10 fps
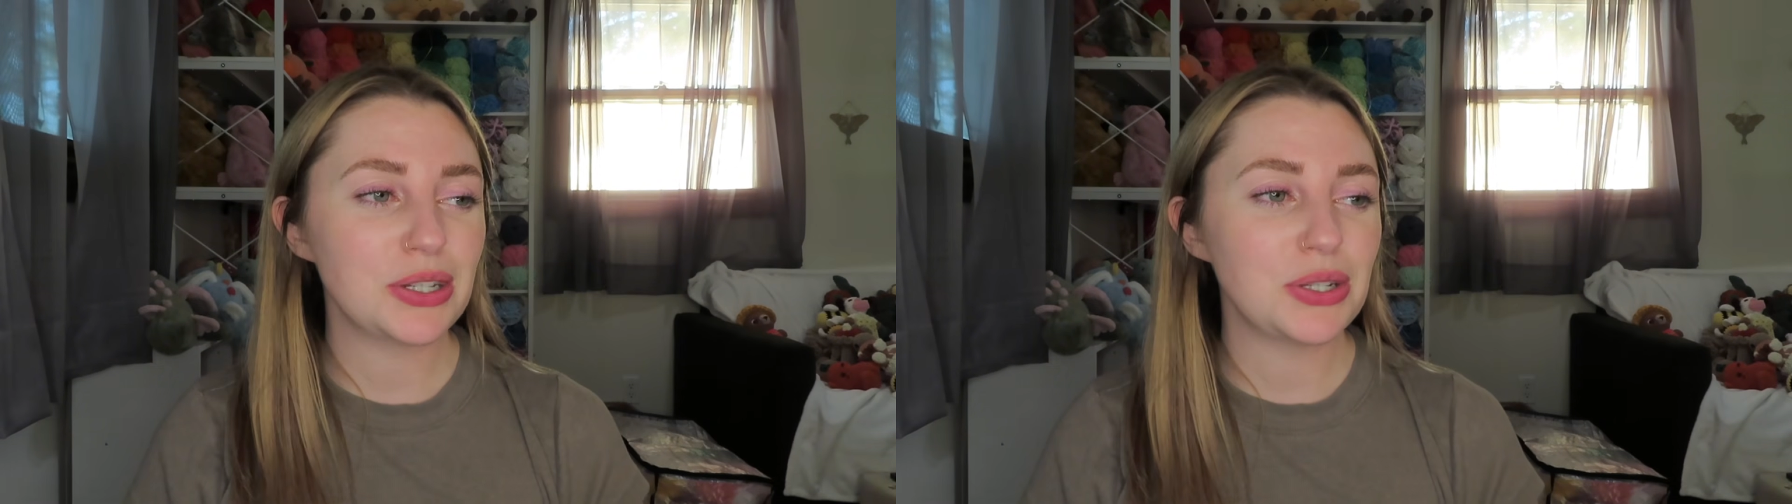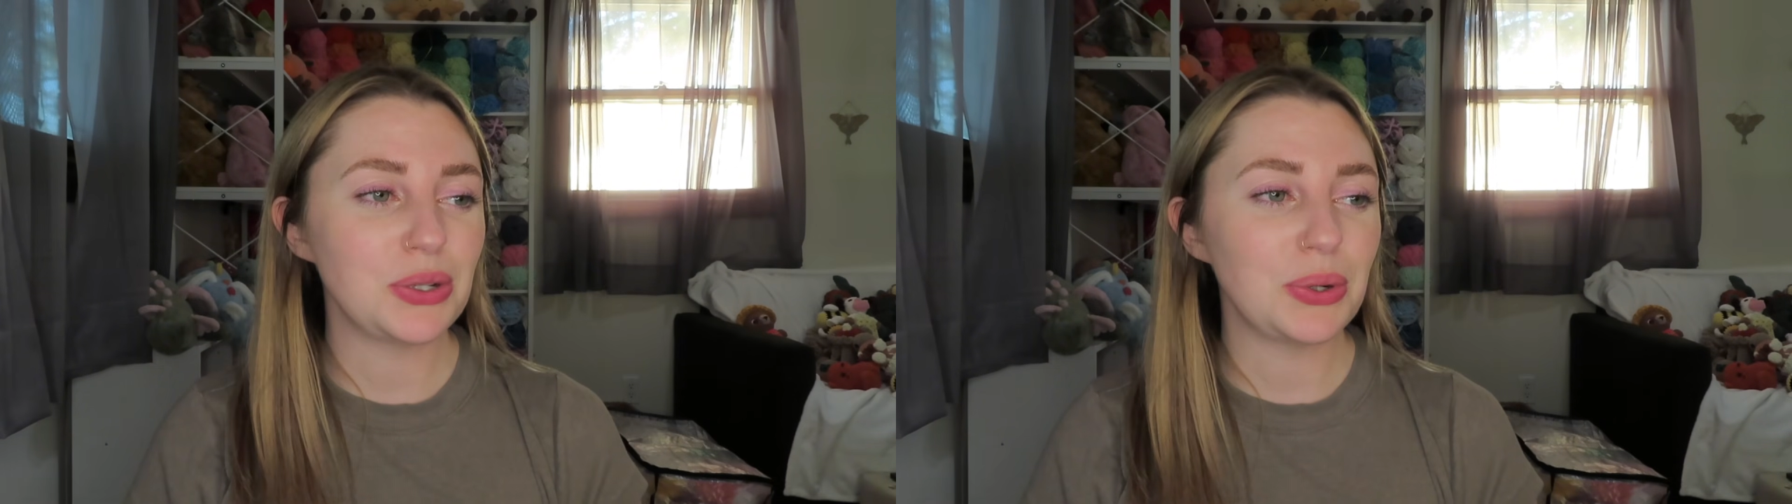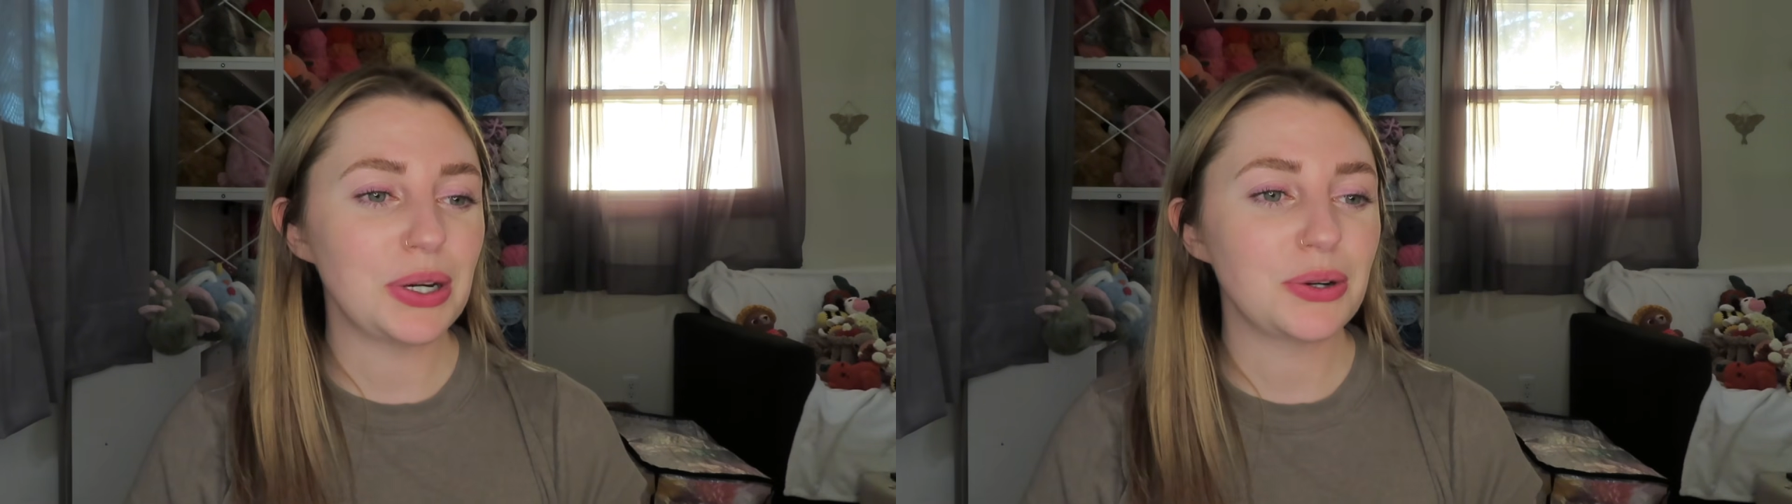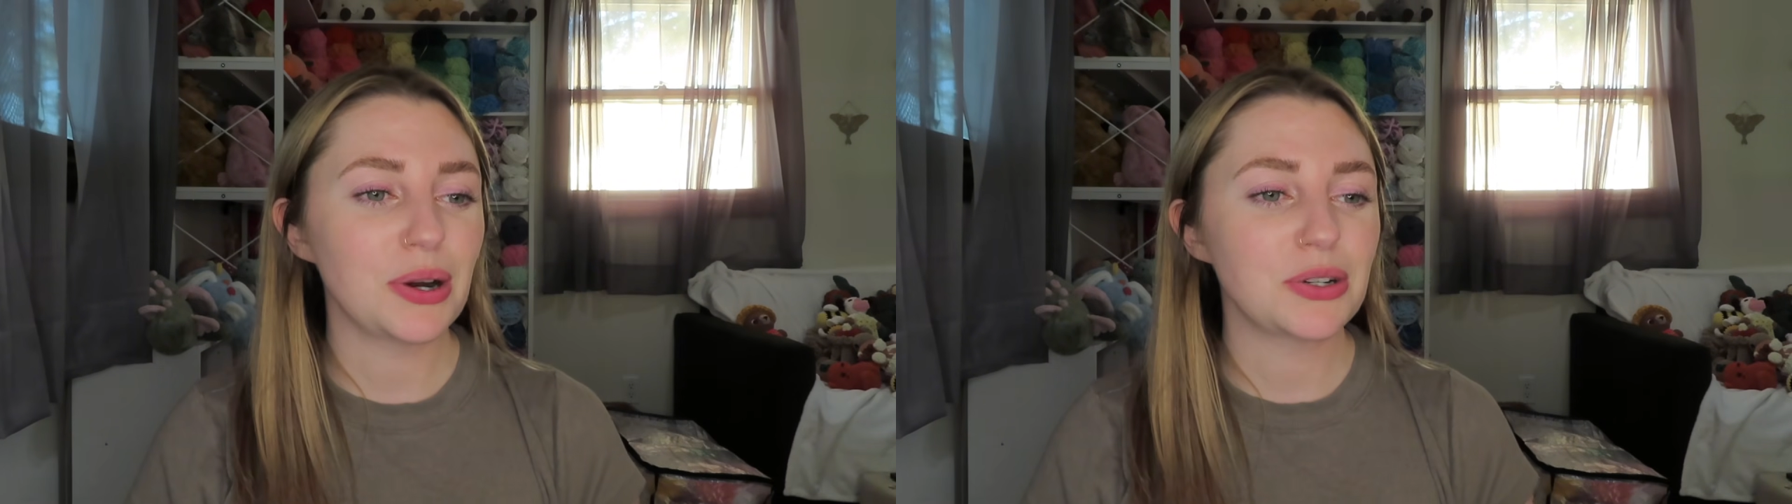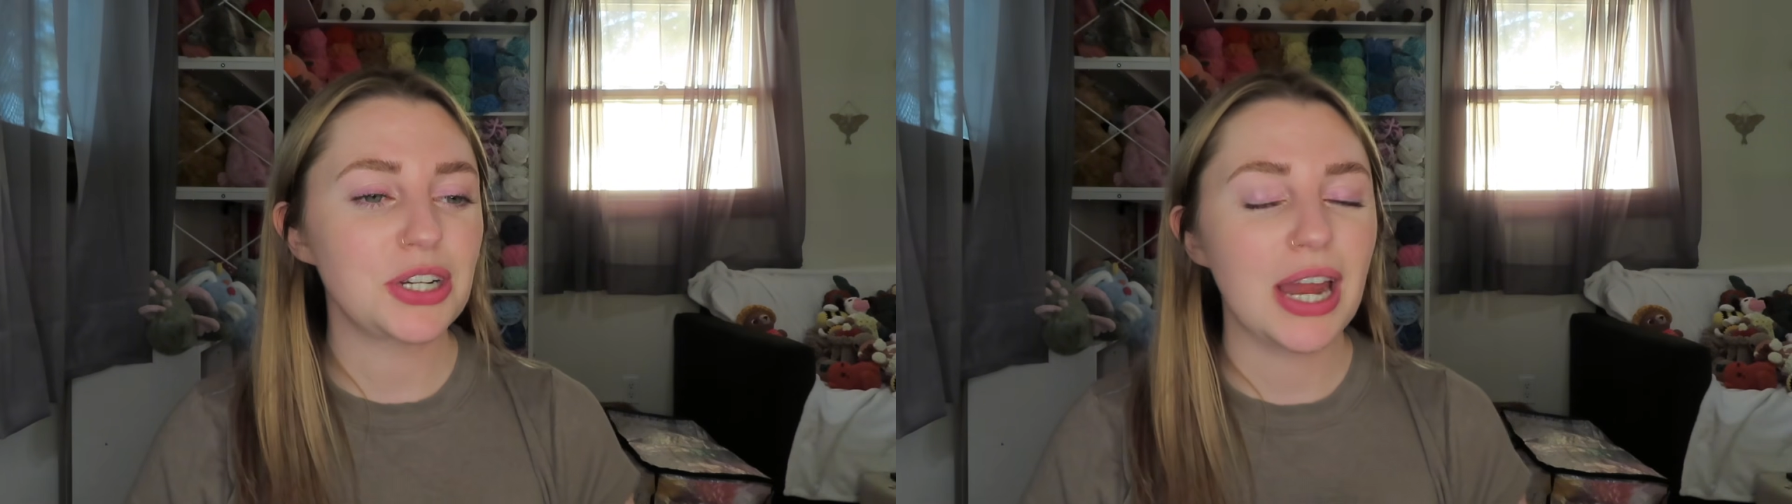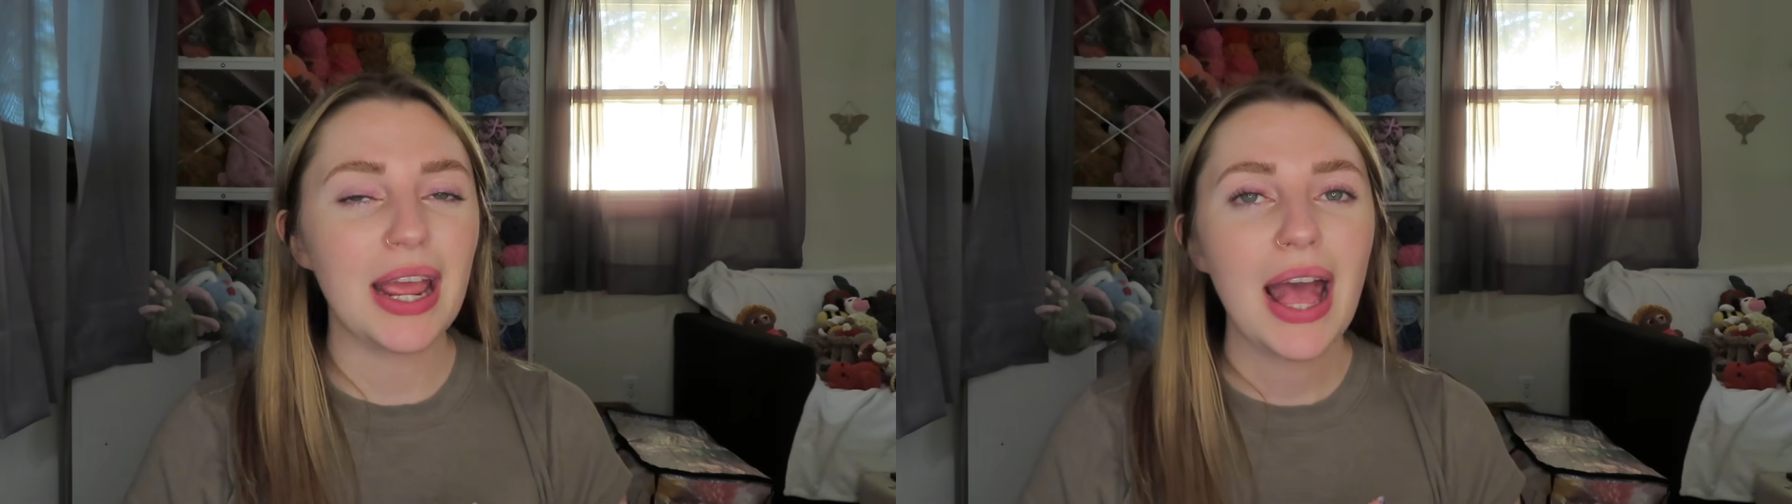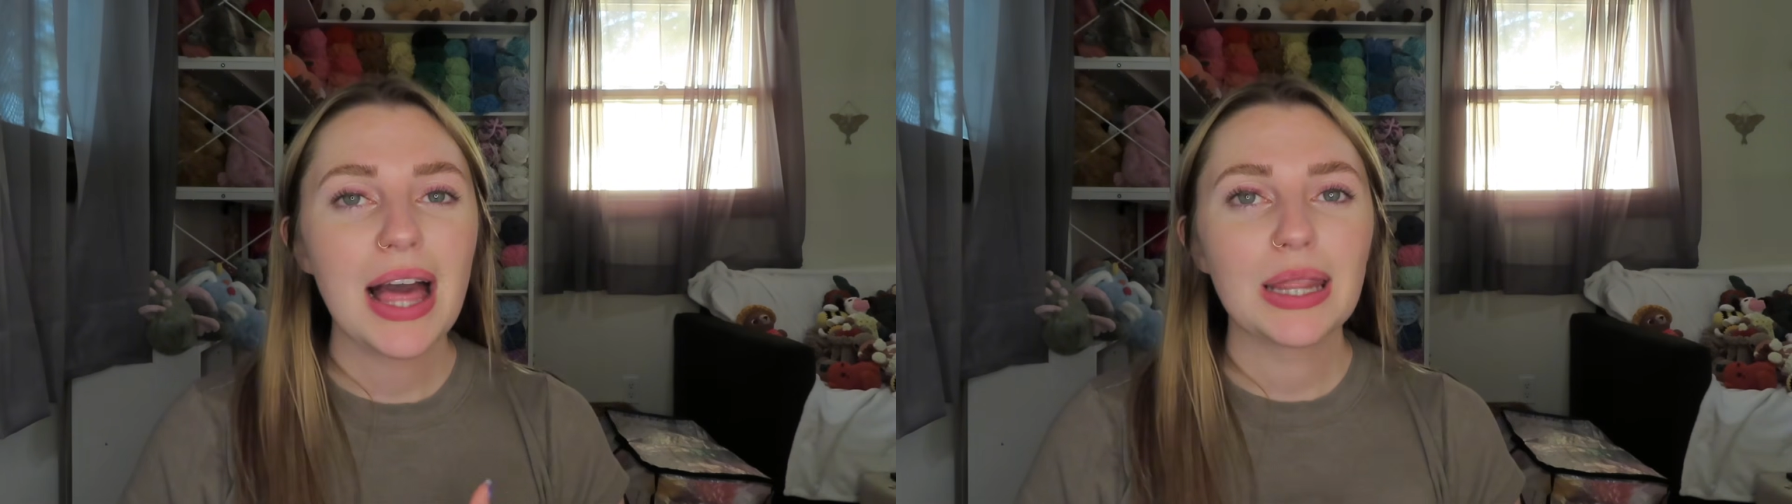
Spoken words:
to crochet.